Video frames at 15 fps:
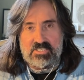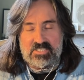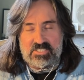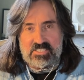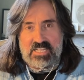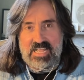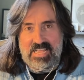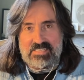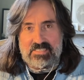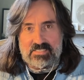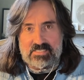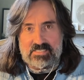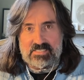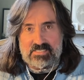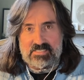
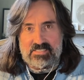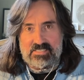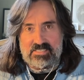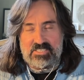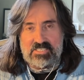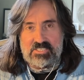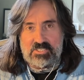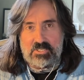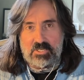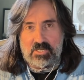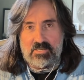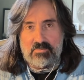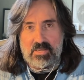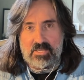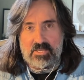stance just stuck
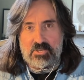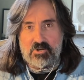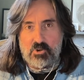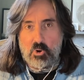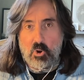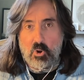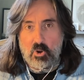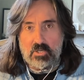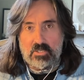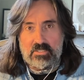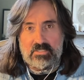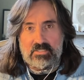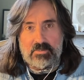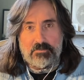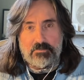in my craw.
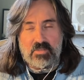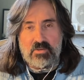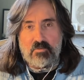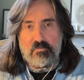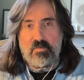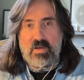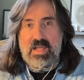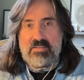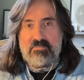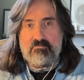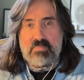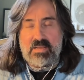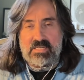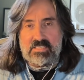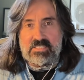You know, five
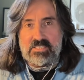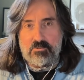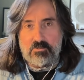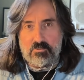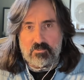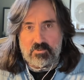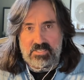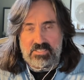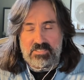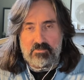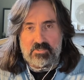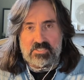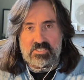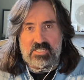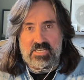minutes ago, he
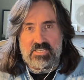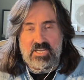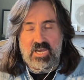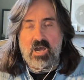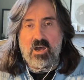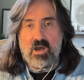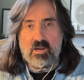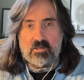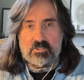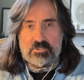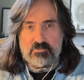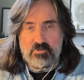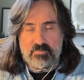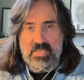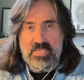was an arch
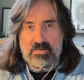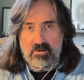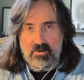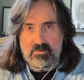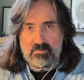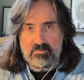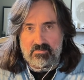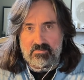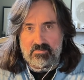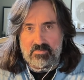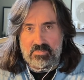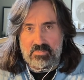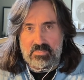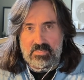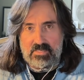remainer.
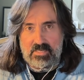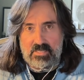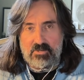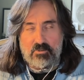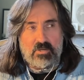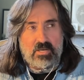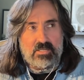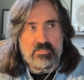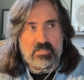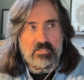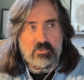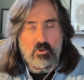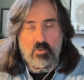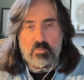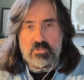You know,
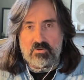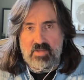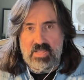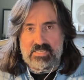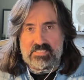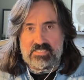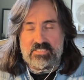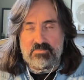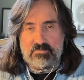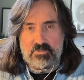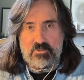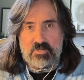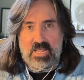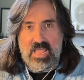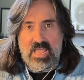along with the rest of them,
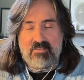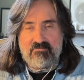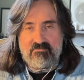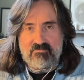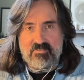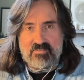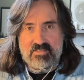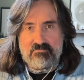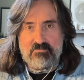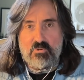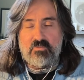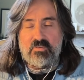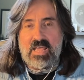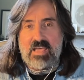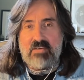doing everything,
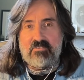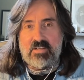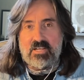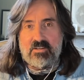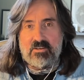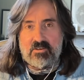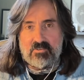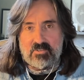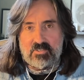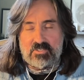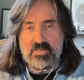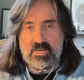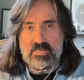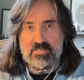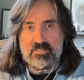moving heaven and earth to
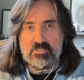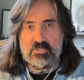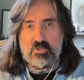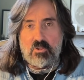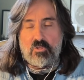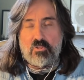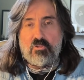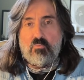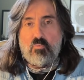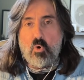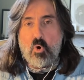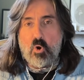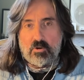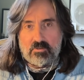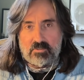try and
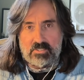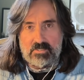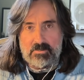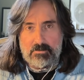thwart